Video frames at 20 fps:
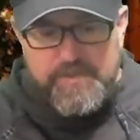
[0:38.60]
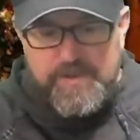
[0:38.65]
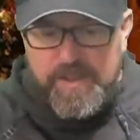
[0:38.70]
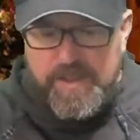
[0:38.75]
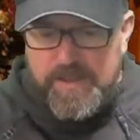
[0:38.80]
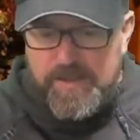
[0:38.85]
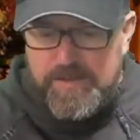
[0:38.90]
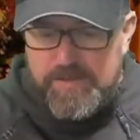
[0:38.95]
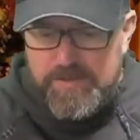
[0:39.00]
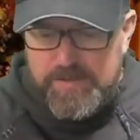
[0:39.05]
We
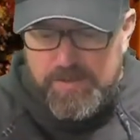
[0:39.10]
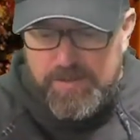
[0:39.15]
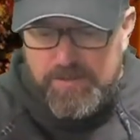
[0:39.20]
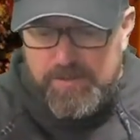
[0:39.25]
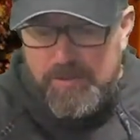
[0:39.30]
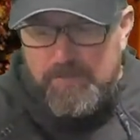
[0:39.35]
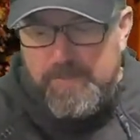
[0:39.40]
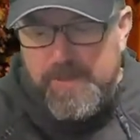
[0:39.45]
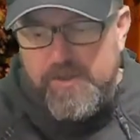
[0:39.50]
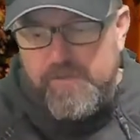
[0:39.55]
got a
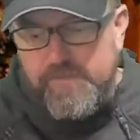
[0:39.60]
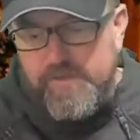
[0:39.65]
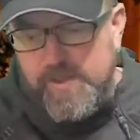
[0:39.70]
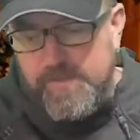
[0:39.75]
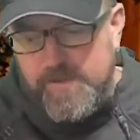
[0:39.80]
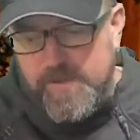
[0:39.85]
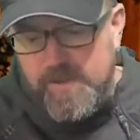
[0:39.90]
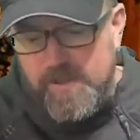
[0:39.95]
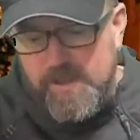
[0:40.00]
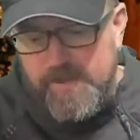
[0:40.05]
little
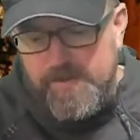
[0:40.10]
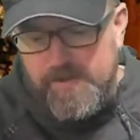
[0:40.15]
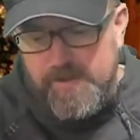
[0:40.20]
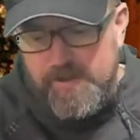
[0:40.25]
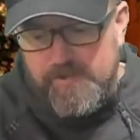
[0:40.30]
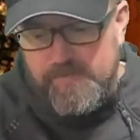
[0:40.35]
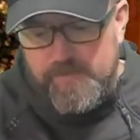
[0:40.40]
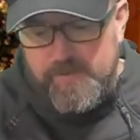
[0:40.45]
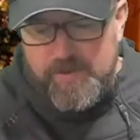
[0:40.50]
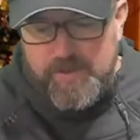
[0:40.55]
microfiber cloth
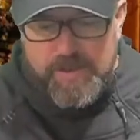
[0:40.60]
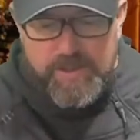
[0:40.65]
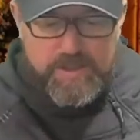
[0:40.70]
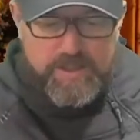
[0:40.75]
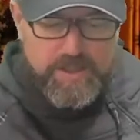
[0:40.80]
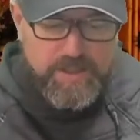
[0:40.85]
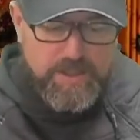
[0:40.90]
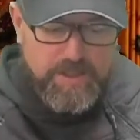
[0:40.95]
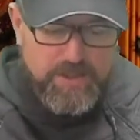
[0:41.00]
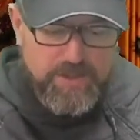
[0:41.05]
here for
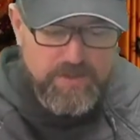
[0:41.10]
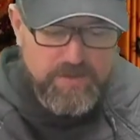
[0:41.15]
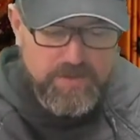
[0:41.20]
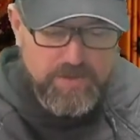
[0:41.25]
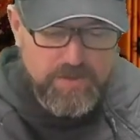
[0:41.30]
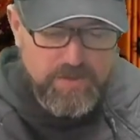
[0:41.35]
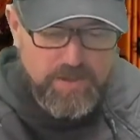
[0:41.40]
cleaning your